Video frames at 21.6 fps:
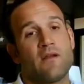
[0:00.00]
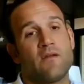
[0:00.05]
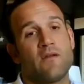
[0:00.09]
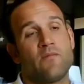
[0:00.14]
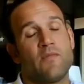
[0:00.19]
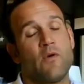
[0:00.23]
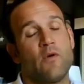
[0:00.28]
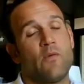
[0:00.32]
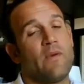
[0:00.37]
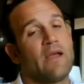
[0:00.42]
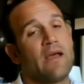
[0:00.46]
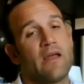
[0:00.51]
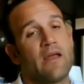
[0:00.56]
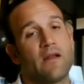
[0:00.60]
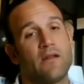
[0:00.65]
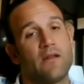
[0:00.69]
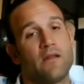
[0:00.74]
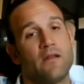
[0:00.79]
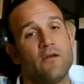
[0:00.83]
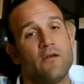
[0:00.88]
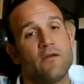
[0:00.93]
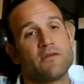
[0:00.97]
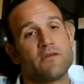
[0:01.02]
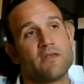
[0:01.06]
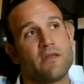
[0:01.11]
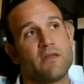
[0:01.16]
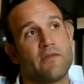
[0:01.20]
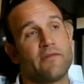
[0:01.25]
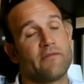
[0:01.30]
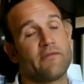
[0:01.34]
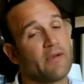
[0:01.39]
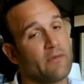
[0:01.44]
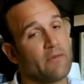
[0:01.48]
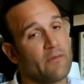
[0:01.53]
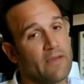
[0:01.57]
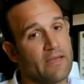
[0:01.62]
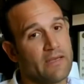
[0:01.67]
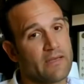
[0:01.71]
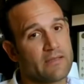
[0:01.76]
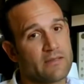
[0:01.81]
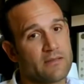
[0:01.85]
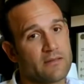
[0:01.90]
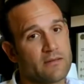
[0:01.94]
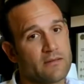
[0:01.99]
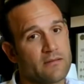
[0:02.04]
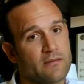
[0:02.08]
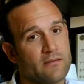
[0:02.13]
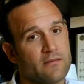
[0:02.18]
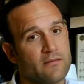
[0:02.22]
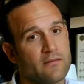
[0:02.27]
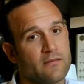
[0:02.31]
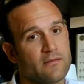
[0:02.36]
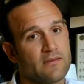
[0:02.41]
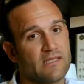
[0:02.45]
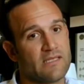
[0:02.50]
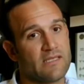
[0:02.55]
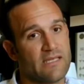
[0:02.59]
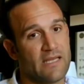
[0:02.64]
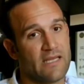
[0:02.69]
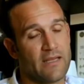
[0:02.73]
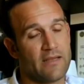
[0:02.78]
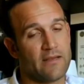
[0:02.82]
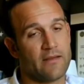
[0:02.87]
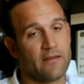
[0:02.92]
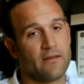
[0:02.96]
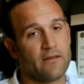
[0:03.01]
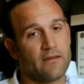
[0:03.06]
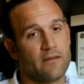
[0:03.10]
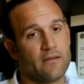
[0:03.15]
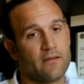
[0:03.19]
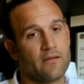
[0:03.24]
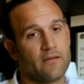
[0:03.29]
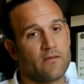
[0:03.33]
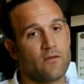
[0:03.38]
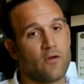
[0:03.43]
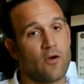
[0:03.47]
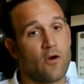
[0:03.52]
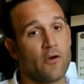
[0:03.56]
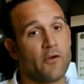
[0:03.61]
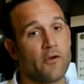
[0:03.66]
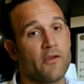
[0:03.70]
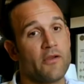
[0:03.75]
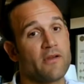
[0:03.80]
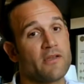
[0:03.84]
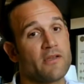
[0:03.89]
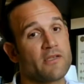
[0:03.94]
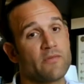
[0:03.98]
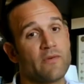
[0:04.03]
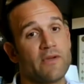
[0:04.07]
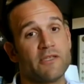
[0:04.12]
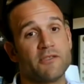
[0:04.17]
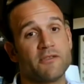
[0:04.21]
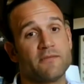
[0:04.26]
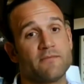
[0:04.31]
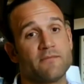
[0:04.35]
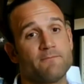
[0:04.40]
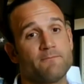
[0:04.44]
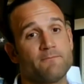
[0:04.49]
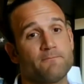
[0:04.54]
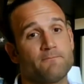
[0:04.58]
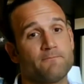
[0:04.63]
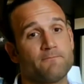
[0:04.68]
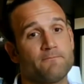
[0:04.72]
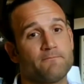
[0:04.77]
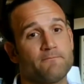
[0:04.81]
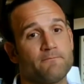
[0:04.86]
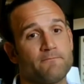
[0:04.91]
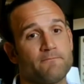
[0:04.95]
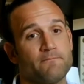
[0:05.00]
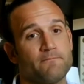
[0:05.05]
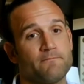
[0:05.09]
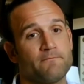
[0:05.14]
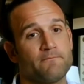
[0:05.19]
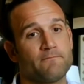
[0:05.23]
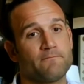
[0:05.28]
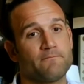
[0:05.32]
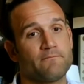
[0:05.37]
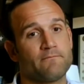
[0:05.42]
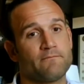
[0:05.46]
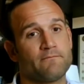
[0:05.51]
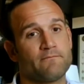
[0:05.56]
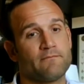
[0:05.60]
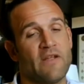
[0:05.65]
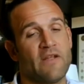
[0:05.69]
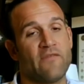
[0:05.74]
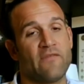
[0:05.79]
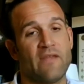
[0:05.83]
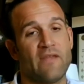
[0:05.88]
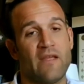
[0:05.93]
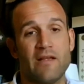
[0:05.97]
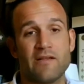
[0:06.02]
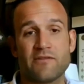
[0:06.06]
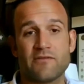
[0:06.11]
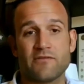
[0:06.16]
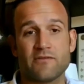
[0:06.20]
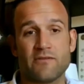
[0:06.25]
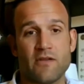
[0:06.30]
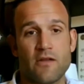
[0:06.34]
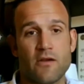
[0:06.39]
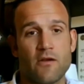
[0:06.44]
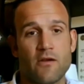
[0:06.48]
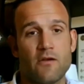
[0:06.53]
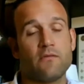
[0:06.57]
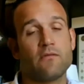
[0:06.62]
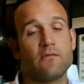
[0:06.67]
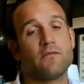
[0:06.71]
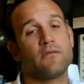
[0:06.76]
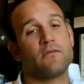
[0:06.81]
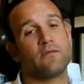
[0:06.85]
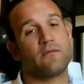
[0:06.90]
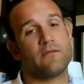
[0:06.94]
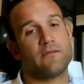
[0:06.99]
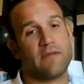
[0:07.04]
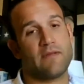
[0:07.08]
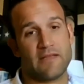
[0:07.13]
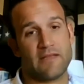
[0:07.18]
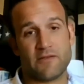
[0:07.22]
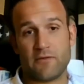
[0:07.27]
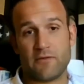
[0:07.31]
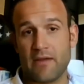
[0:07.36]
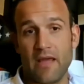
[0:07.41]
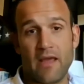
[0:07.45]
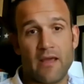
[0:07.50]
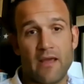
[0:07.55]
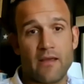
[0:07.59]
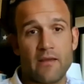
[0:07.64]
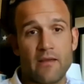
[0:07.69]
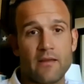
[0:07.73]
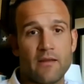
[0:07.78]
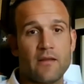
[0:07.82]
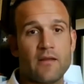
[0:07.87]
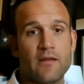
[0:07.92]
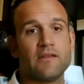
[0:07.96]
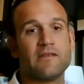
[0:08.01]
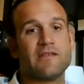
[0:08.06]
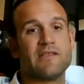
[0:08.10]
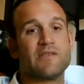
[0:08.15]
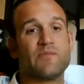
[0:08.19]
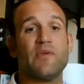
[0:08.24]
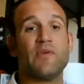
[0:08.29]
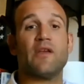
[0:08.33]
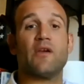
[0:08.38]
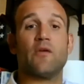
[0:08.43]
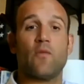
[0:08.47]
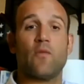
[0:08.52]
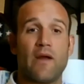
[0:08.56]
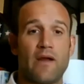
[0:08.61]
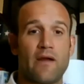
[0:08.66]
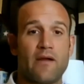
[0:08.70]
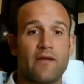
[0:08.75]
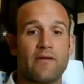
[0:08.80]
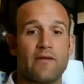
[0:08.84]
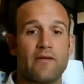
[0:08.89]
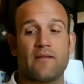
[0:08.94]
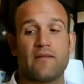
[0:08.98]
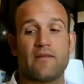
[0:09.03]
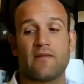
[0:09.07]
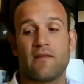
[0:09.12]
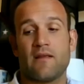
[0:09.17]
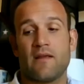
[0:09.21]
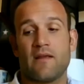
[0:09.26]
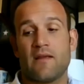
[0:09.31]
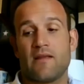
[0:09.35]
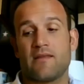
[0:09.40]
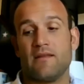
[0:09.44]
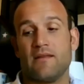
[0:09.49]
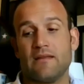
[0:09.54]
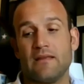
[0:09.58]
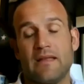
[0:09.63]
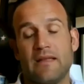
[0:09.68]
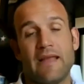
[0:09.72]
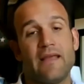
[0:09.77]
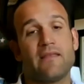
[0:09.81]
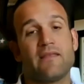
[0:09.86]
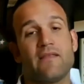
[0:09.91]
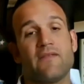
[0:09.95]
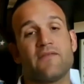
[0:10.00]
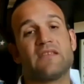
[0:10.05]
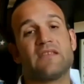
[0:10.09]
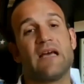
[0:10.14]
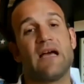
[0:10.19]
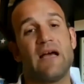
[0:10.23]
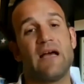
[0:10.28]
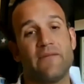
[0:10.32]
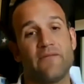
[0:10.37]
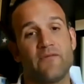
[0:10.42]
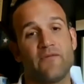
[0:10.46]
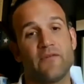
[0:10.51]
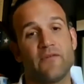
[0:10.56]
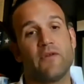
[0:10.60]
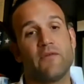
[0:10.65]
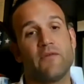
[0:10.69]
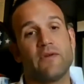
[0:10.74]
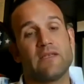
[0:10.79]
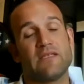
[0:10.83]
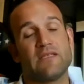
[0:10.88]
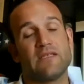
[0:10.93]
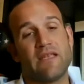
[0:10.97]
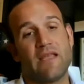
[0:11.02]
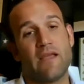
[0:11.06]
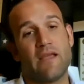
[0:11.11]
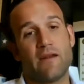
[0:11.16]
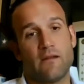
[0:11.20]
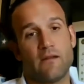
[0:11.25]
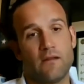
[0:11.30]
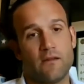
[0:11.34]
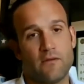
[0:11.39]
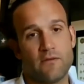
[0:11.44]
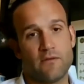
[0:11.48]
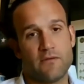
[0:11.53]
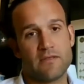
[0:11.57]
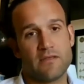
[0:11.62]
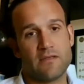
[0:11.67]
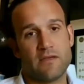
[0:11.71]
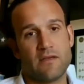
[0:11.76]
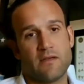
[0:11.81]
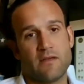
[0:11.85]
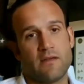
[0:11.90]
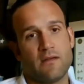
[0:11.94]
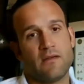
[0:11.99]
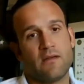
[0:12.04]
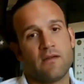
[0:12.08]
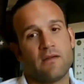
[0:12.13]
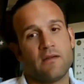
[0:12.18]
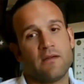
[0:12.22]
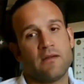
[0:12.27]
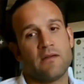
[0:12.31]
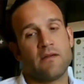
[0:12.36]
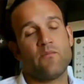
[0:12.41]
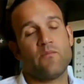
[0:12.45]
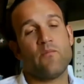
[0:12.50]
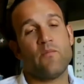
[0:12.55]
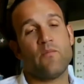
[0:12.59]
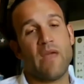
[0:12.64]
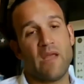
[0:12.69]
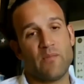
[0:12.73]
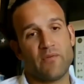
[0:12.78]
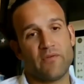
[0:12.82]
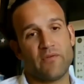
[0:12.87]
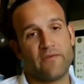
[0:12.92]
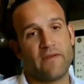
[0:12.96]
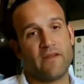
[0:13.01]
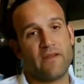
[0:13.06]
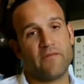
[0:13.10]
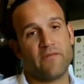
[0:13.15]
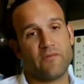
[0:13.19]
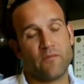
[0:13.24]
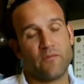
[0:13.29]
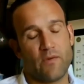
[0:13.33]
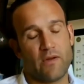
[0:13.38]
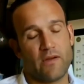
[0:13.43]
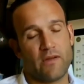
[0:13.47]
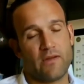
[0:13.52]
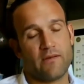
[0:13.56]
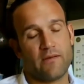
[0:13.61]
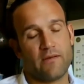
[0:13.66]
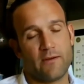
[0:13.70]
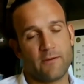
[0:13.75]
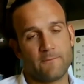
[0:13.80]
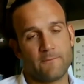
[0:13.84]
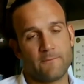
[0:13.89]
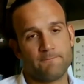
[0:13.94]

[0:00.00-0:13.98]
but we got to close in 3 weeks to take it, are you going to switch? If the answer is no, that's okay. Just be aware that the length of time for USDA to close may prevent you from winning the deal.